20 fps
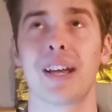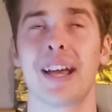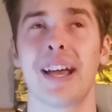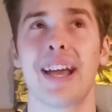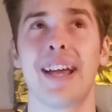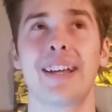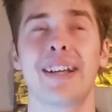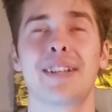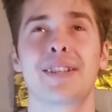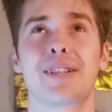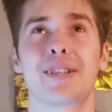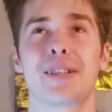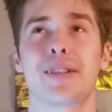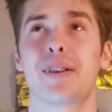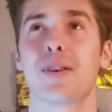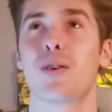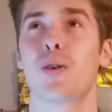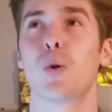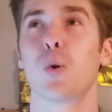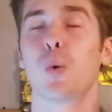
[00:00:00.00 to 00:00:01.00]
And it's
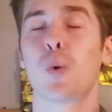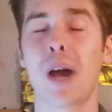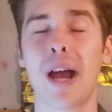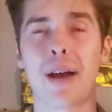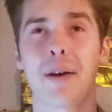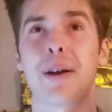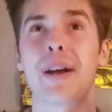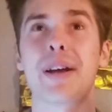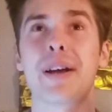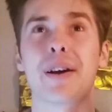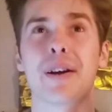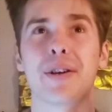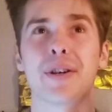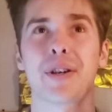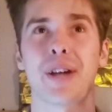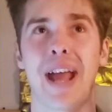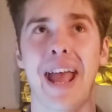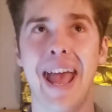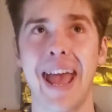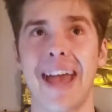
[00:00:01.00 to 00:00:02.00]
wearing on your
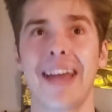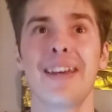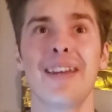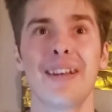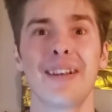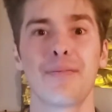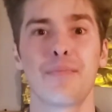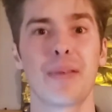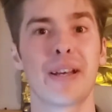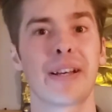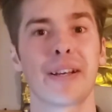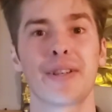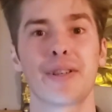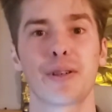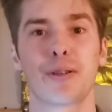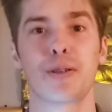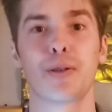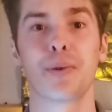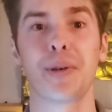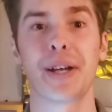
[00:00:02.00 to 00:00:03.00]
head because
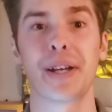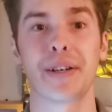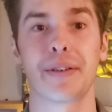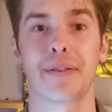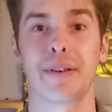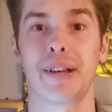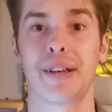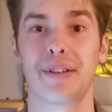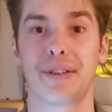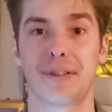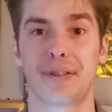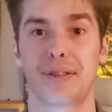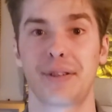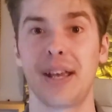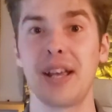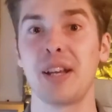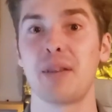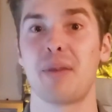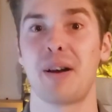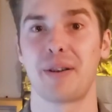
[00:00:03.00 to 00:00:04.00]
you're doing an
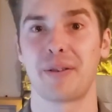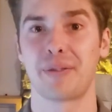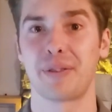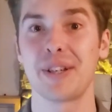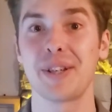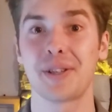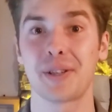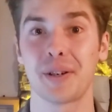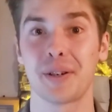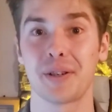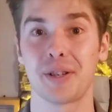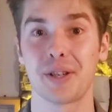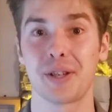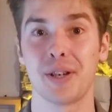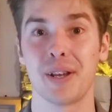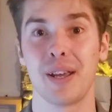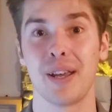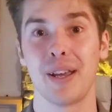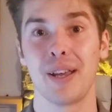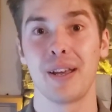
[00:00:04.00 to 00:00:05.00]
insane amount of research,
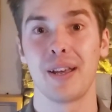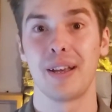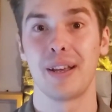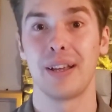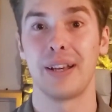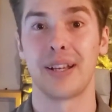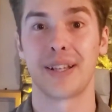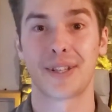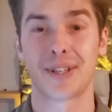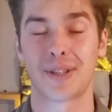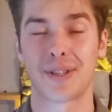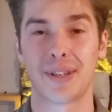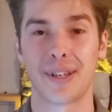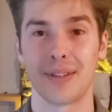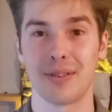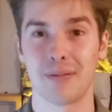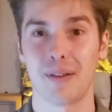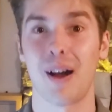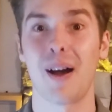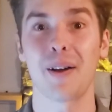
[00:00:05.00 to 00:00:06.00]
and it
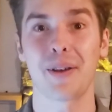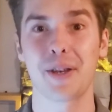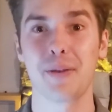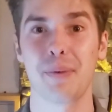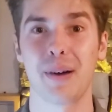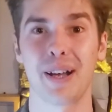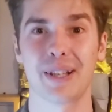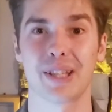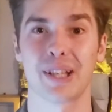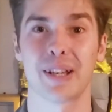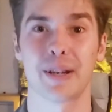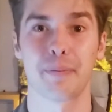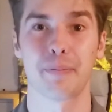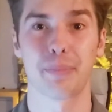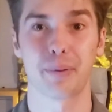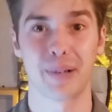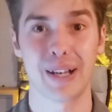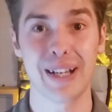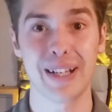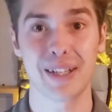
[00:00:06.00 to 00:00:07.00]
occupies a lot of
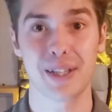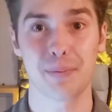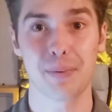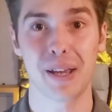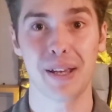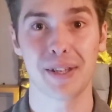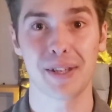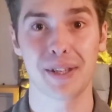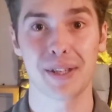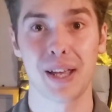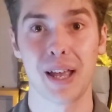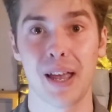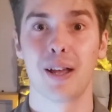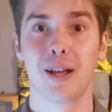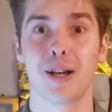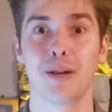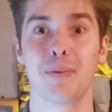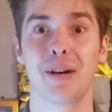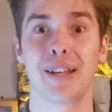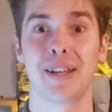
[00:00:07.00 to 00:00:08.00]
brain space.
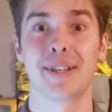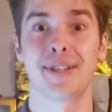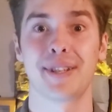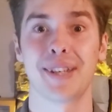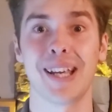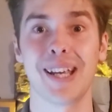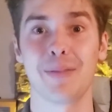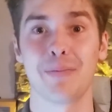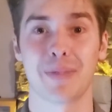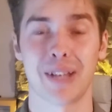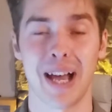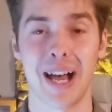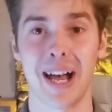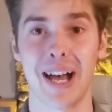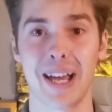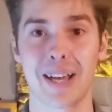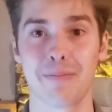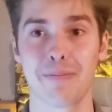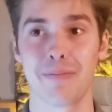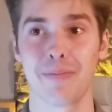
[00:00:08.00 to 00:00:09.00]
But at the same
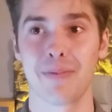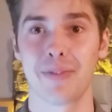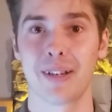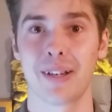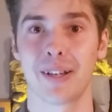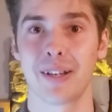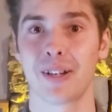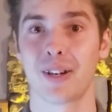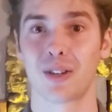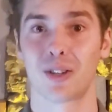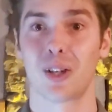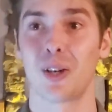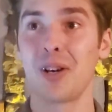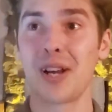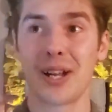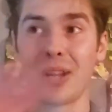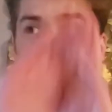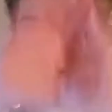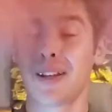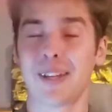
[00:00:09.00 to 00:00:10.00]
time, you're
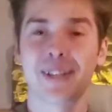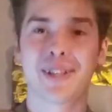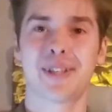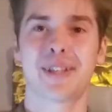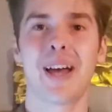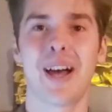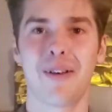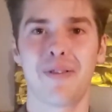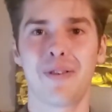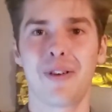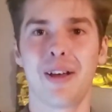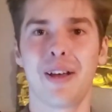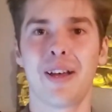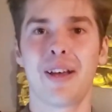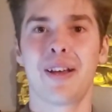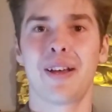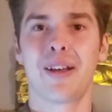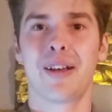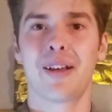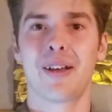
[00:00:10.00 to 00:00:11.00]
learning all this stuff,
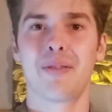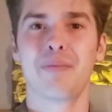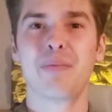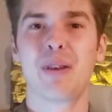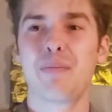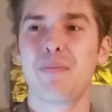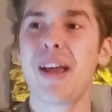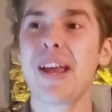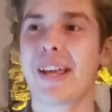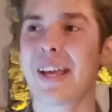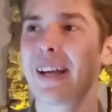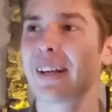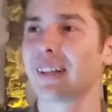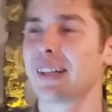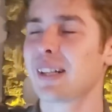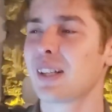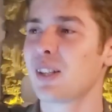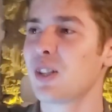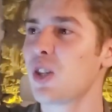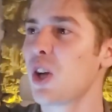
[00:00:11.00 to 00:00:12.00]
but making
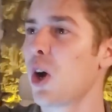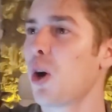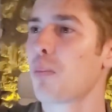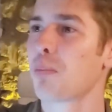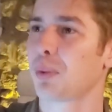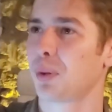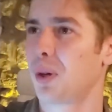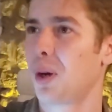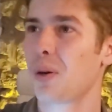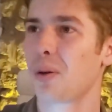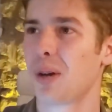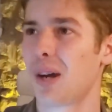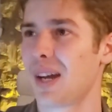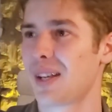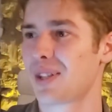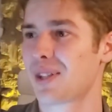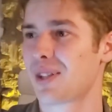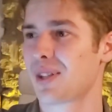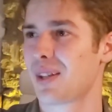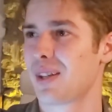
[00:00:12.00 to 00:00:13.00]
no
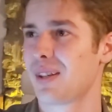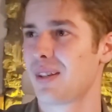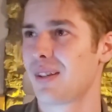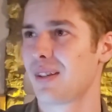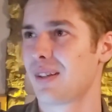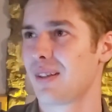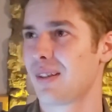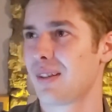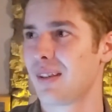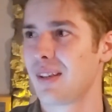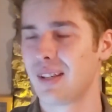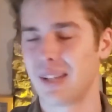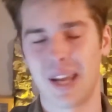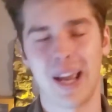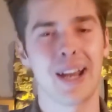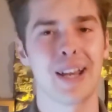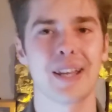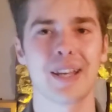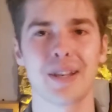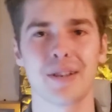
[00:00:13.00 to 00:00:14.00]
progress in
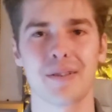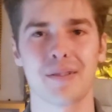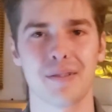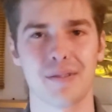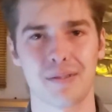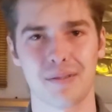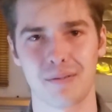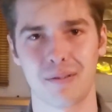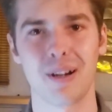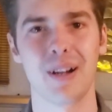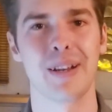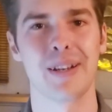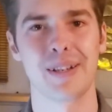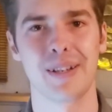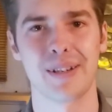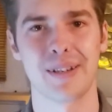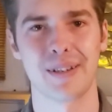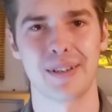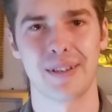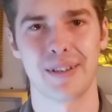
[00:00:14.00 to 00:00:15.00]
any
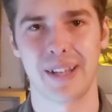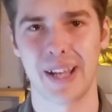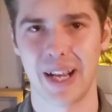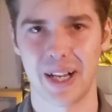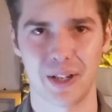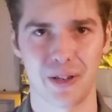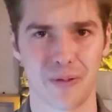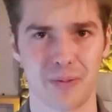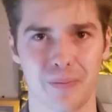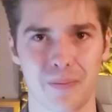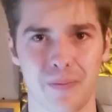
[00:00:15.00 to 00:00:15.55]
one thing.